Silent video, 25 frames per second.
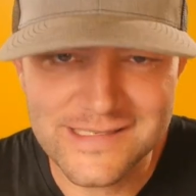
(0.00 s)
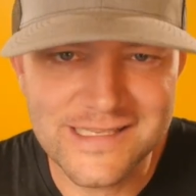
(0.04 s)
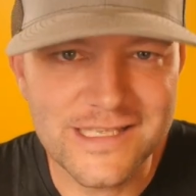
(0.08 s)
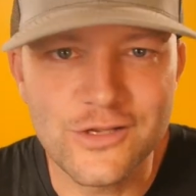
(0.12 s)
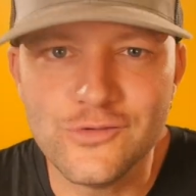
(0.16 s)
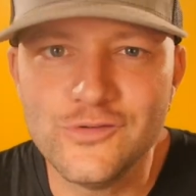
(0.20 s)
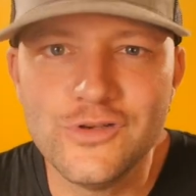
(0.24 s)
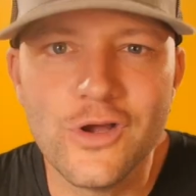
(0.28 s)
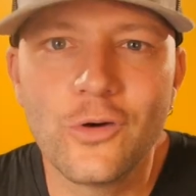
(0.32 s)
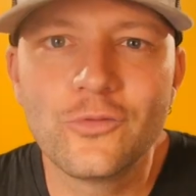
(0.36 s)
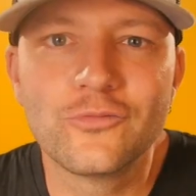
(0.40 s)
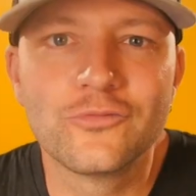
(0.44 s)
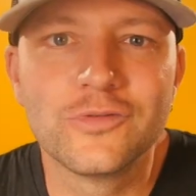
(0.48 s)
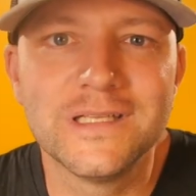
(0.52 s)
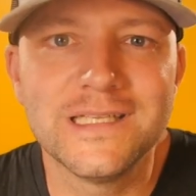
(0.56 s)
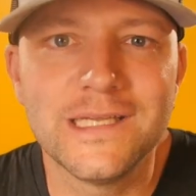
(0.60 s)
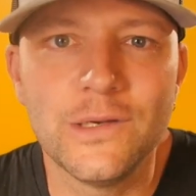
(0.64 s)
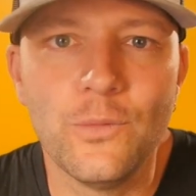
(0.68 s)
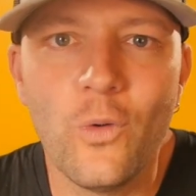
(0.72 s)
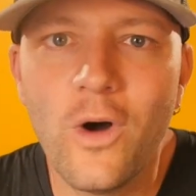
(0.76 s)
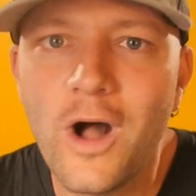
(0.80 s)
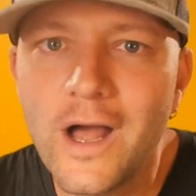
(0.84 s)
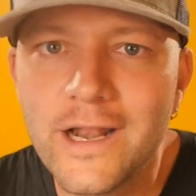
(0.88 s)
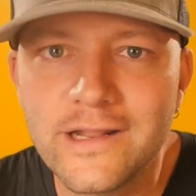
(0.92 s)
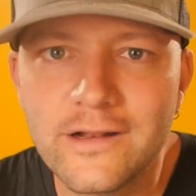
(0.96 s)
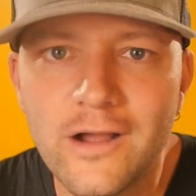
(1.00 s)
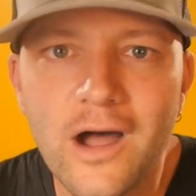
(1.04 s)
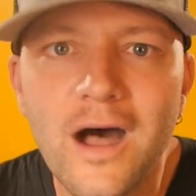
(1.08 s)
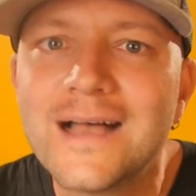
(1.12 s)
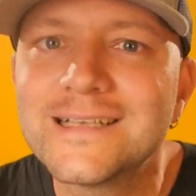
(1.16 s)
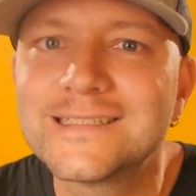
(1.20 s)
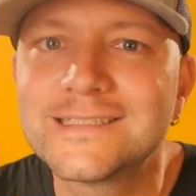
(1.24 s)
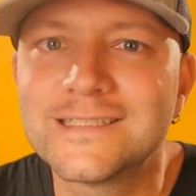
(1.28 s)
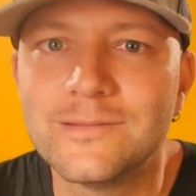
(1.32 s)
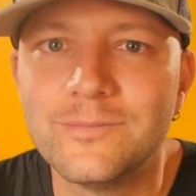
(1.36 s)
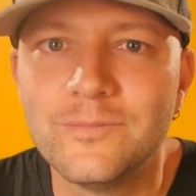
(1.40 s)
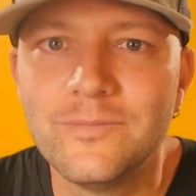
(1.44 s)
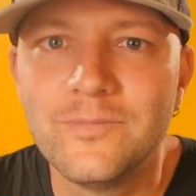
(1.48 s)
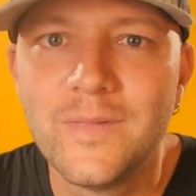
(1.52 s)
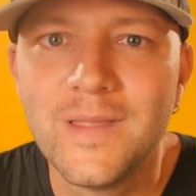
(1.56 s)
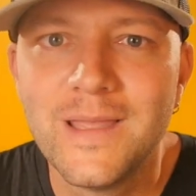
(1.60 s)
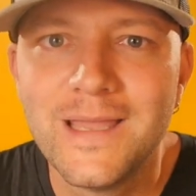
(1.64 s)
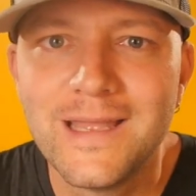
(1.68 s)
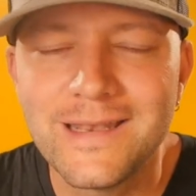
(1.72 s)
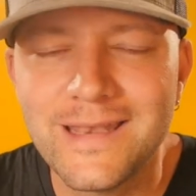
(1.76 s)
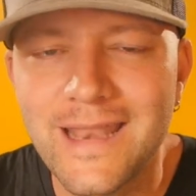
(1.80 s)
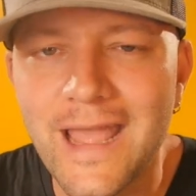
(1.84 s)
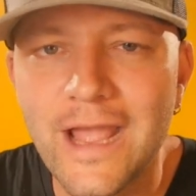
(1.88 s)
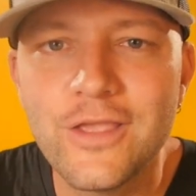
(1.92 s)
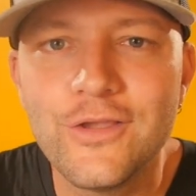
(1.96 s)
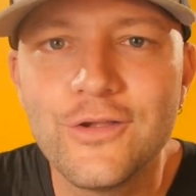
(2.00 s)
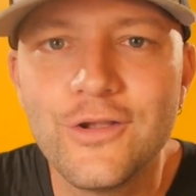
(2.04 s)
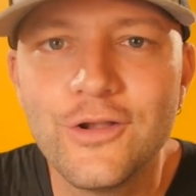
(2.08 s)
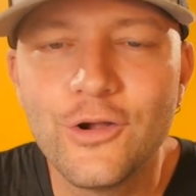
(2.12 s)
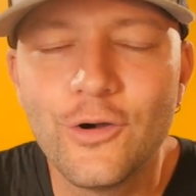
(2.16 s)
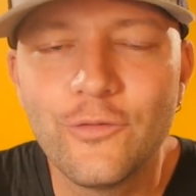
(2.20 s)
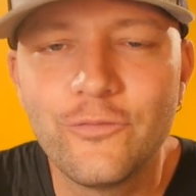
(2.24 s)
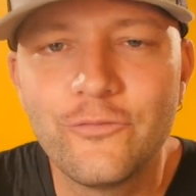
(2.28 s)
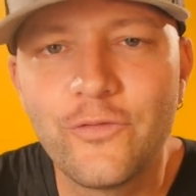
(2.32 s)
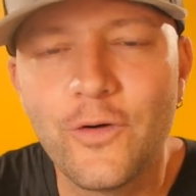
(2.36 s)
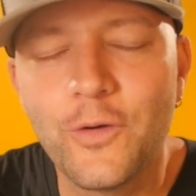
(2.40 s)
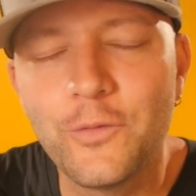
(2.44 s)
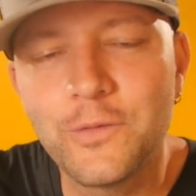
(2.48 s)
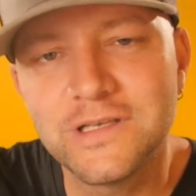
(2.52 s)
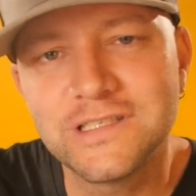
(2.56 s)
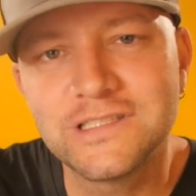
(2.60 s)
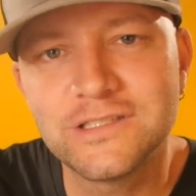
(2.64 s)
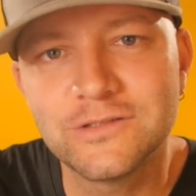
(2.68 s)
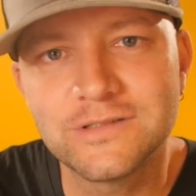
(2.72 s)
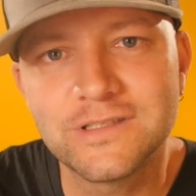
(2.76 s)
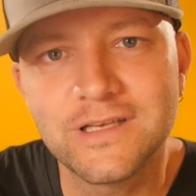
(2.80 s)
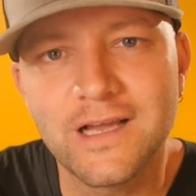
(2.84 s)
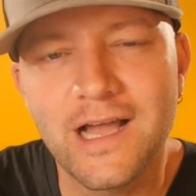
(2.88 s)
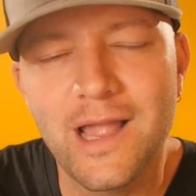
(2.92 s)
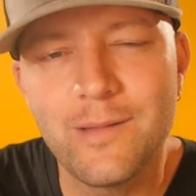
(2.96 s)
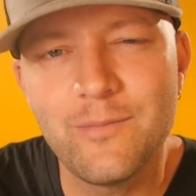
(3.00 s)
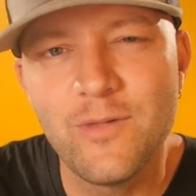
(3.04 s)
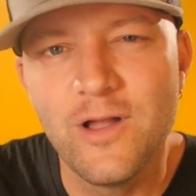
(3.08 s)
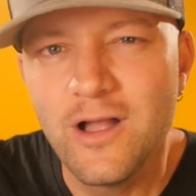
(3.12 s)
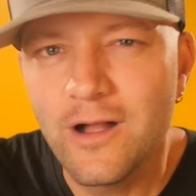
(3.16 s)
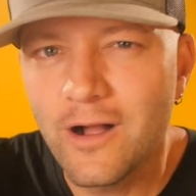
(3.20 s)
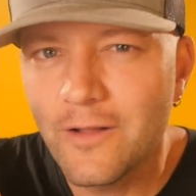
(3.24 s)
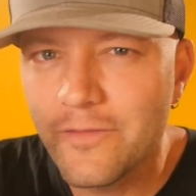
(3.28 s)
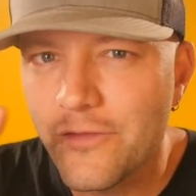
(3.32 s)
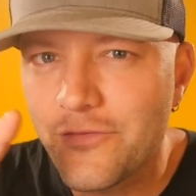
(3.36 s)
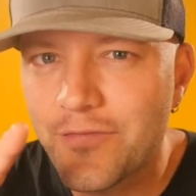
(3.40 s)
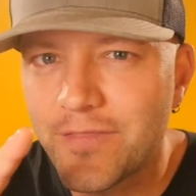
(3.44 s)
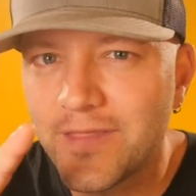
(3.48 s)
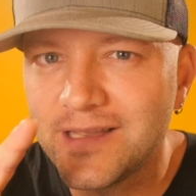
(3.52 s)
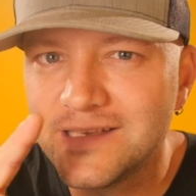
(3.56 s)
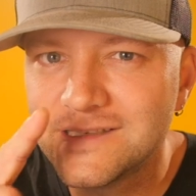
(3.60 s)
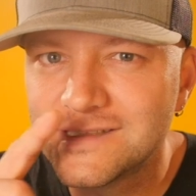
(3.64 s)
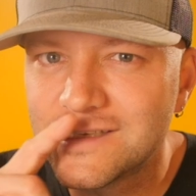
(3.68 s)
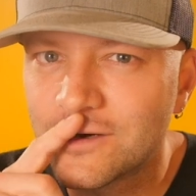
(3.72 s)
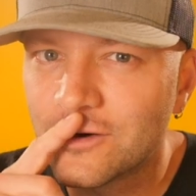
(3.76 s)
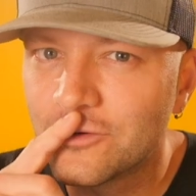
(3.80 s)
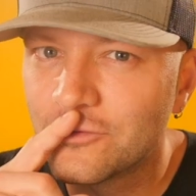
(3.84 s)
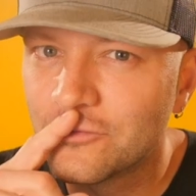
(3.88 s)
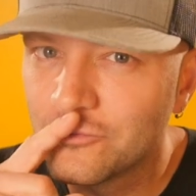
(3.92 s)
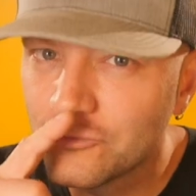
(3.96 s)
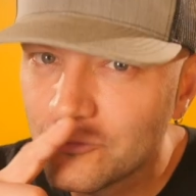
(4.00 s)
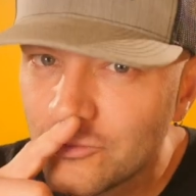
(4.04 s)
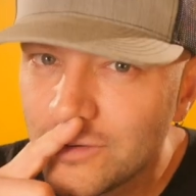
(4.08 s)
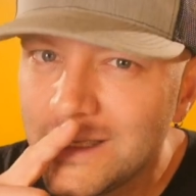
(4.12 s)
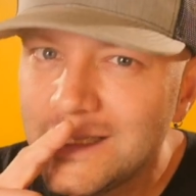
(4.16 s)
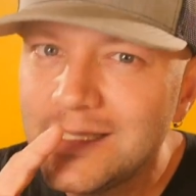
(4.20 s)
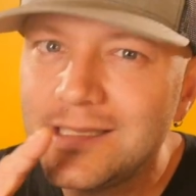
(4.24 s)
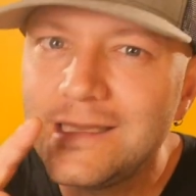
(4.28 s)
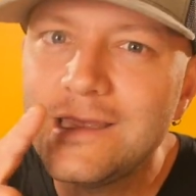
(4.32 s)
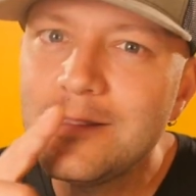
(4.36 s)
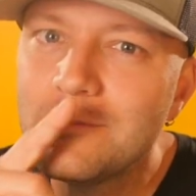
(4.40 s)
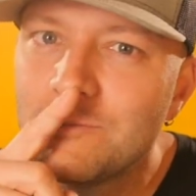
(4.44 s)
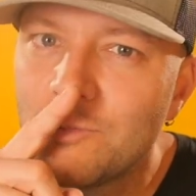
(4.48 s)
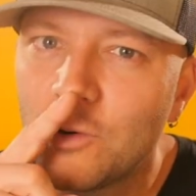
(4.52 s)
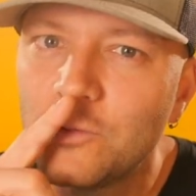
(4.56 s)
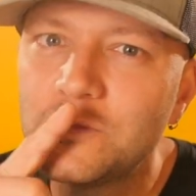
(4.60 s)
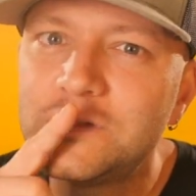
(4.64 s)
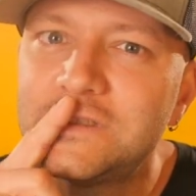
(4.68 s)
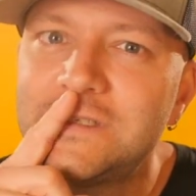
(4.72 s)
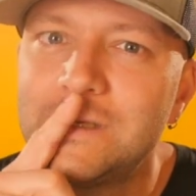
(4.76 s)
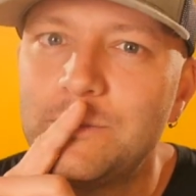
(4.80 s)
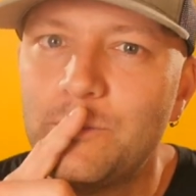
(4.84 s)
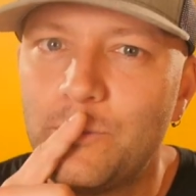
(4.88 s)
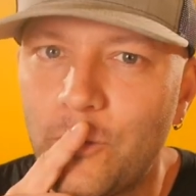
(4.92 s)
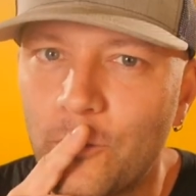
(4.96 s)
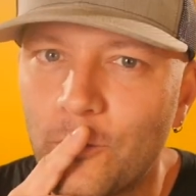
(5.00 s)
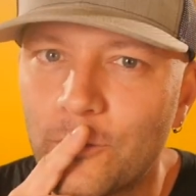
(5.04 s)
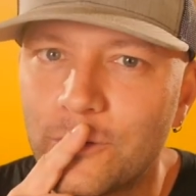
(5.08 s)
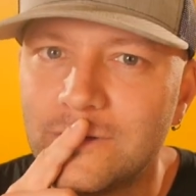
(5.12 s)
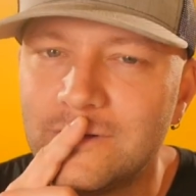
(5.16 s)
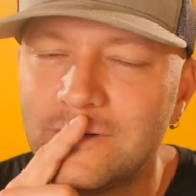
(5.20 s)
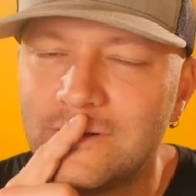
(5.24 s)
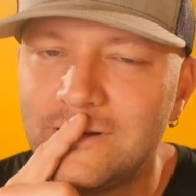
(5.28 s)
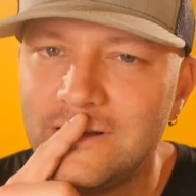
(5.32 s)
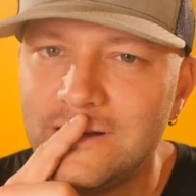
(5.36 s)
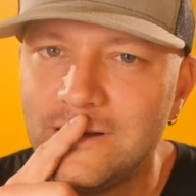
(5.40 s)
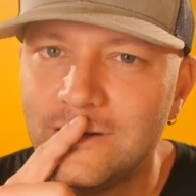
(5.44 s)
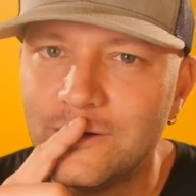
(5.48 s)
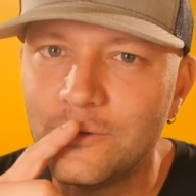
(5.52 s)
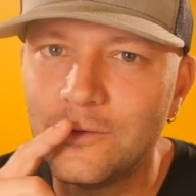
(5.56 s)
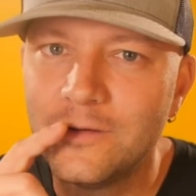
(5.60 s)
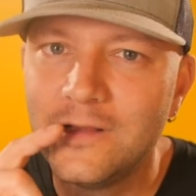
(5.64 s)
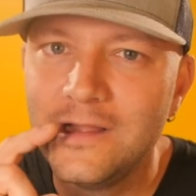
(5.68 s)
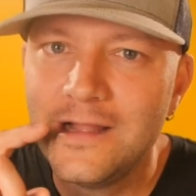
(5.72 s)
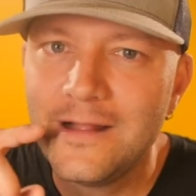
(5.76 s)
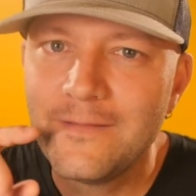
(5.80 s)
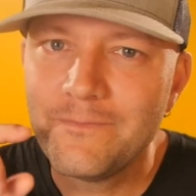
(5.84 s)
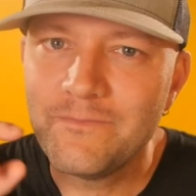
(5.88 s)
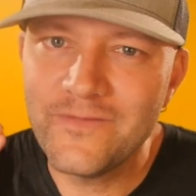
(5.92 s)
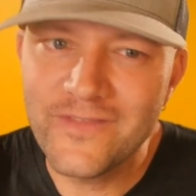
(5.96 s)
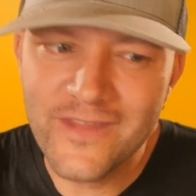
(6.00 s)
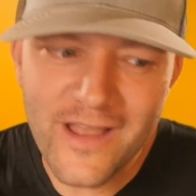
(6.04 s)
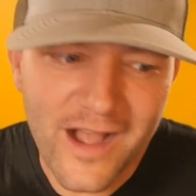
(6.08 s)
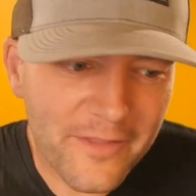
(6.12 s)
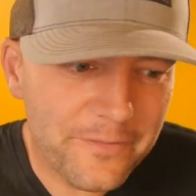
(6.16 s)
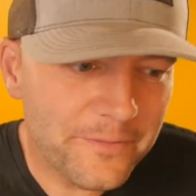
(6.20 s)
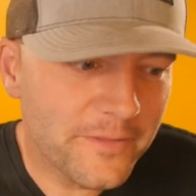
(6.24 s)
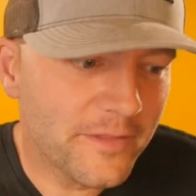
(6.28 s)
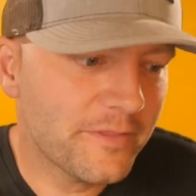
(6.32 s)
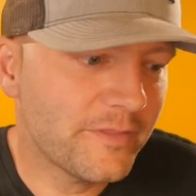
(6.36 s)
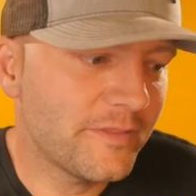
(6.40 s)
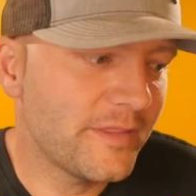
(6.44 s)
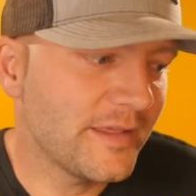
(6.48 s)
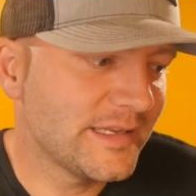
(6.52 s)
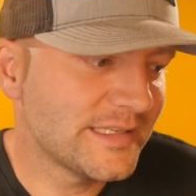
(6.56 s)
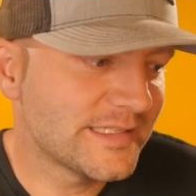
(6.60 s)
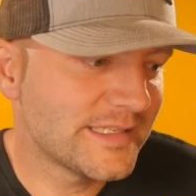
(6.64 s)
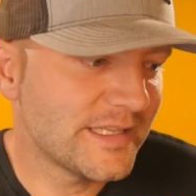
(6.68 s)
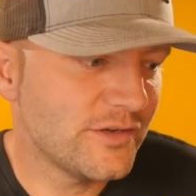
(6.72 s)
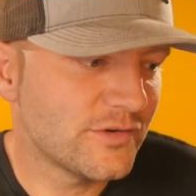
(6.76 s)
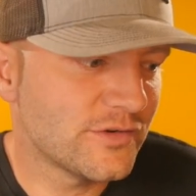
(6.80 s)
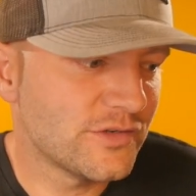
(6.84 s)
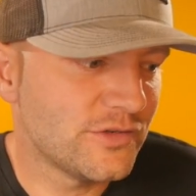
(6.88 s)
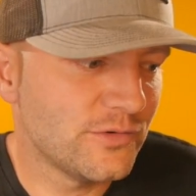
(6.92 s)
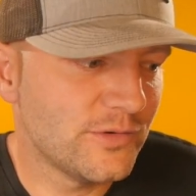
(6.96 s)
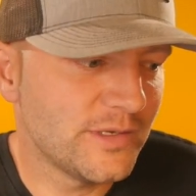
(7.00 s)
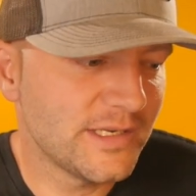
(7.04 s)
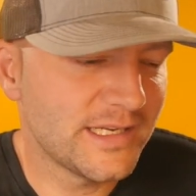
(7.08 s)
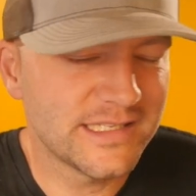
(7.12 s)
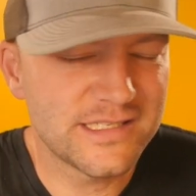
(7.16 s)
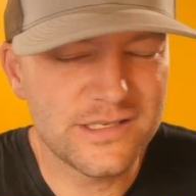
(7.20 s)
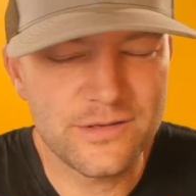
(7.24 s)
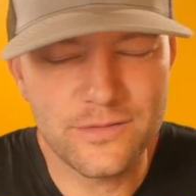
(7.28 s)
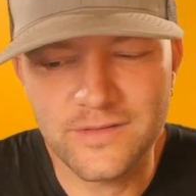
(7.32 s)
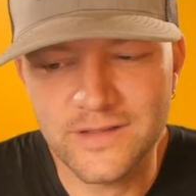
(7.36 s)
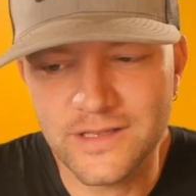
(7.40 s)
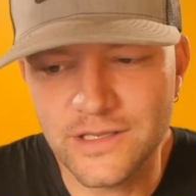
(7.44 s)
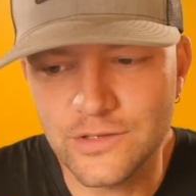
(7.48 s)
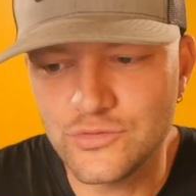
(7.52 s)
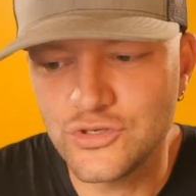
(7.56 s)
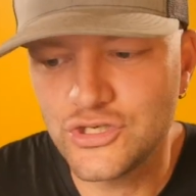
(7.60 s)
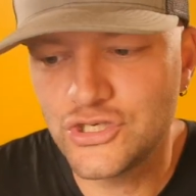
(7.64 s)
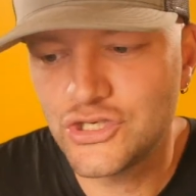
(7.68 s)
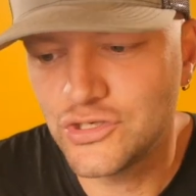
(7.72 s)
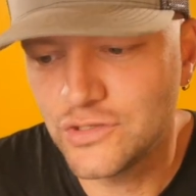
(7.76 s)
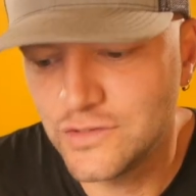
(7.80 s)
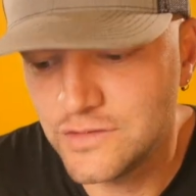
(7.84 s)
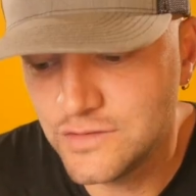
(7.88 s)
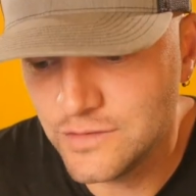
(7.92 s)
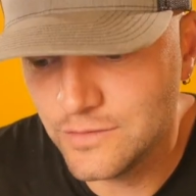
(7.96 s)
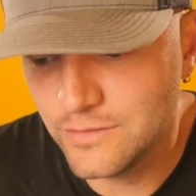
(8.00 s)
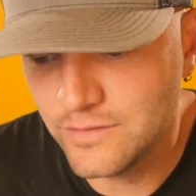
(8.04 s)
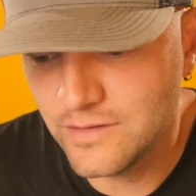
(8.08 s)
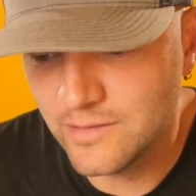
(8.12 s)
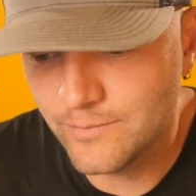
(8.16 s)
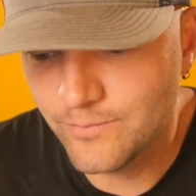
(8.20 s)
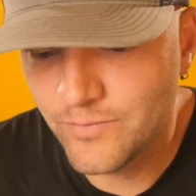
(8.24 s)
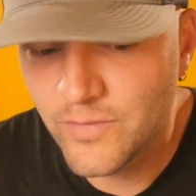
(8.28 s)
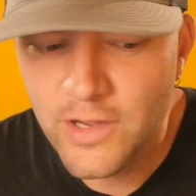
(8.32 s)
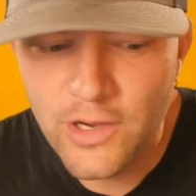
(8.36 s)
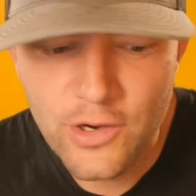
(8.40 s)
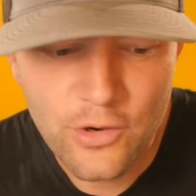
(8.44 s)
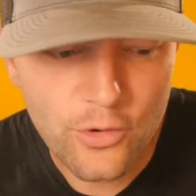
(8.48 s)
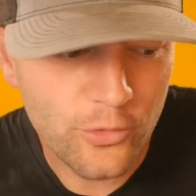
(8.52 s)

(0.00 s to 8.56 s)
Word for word: this that you don't really want it, awesome. Now you can go focus your time on the things that are really most important to you, not the things that you're doing because you think you should do them